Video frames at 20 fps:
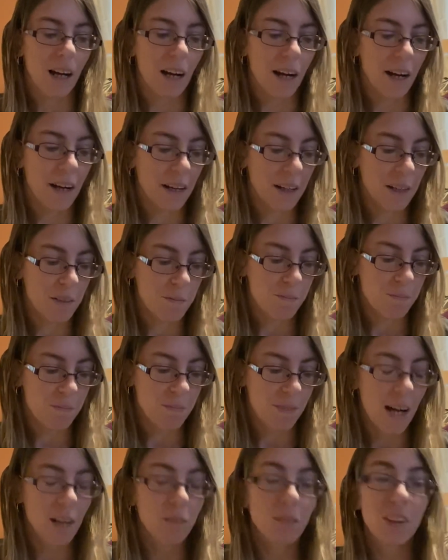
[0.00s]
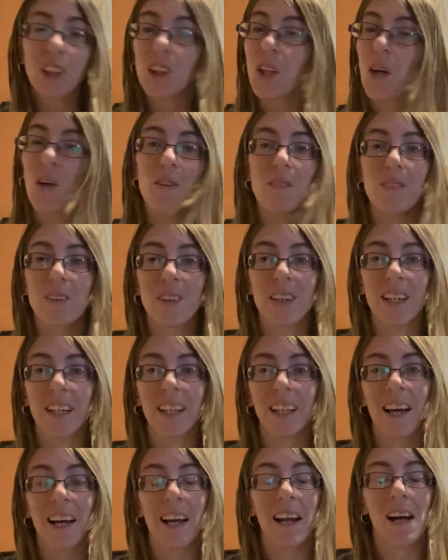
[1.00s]
um, I'm just over
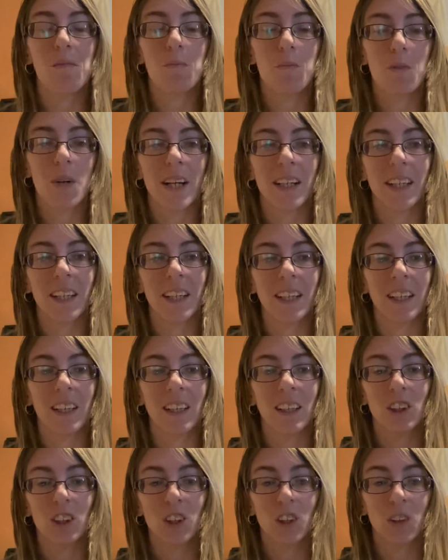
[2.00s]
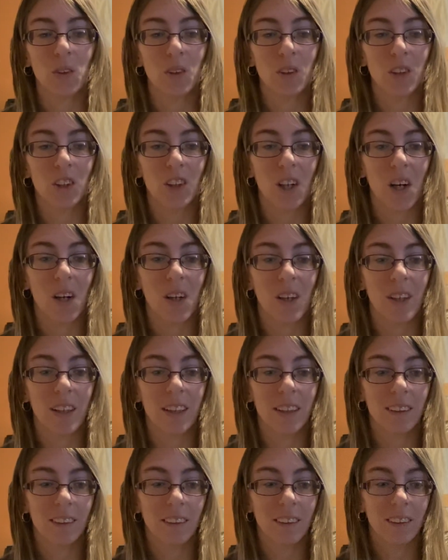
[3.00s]
it and I'm ready to start
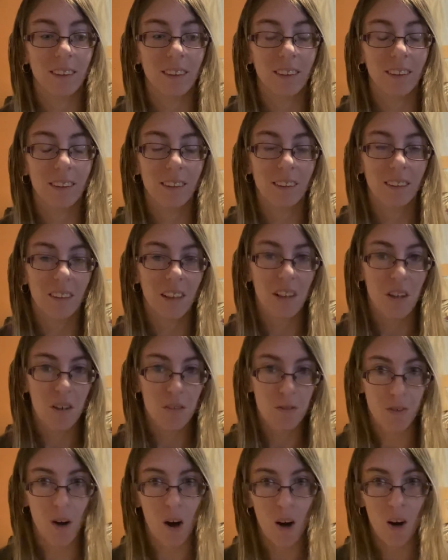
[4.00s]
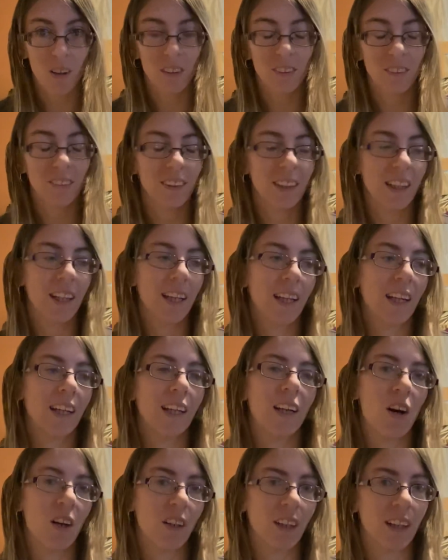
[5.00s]
fall in
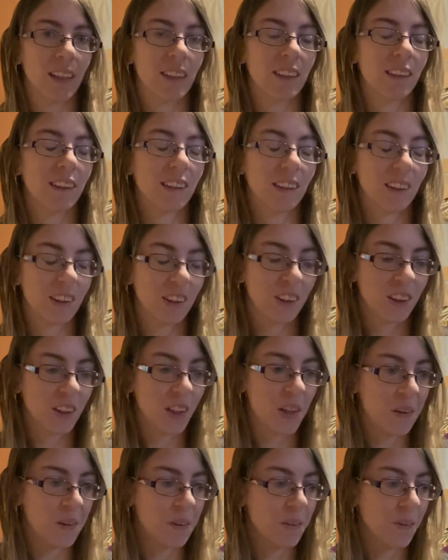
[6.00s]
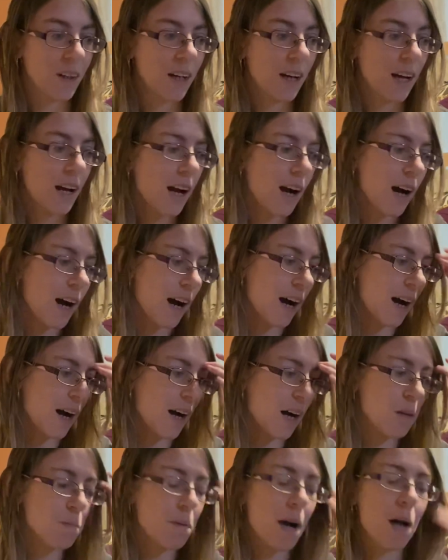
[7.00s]
August. So
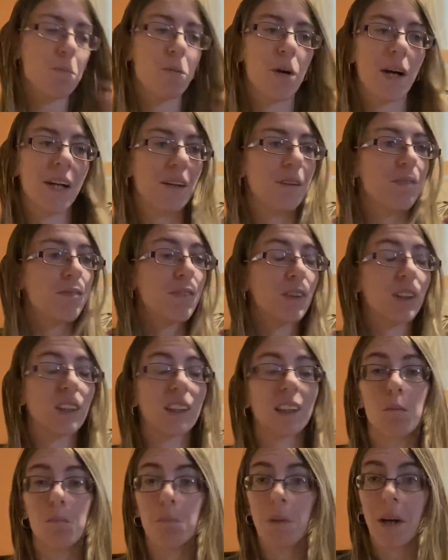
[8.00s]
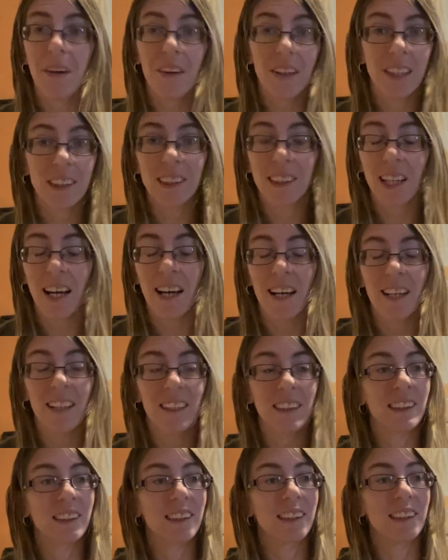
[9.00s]
um, I'm ready for some berry
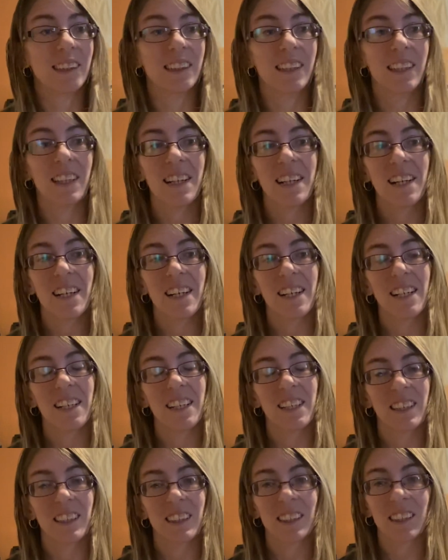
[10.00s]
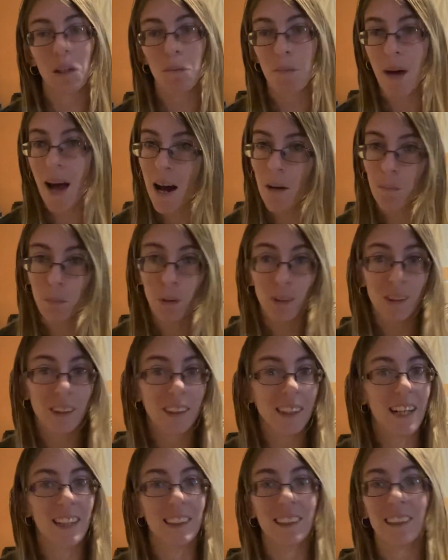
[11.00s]
scents, some apple
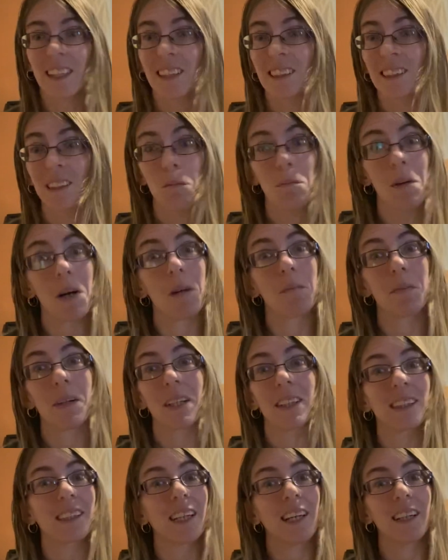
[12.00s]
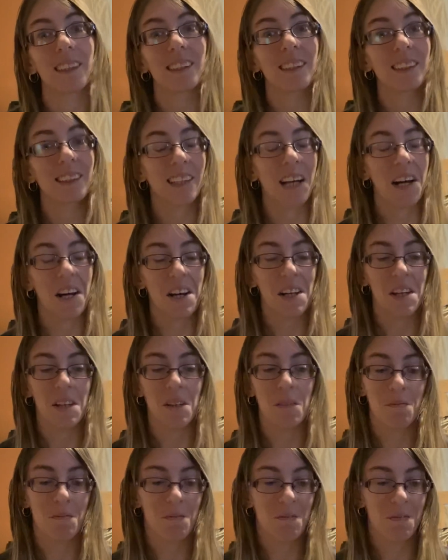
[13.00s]
scents, and some pumpkin scents.
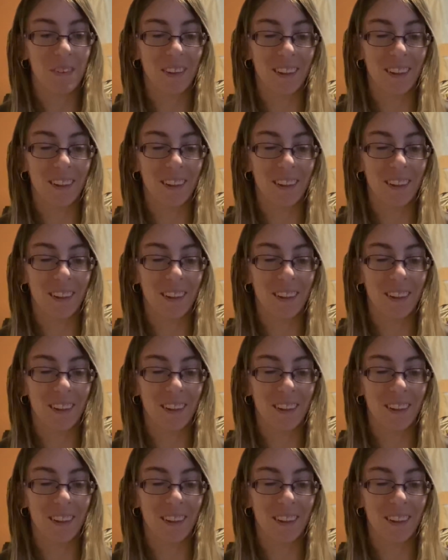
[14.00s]
I'm,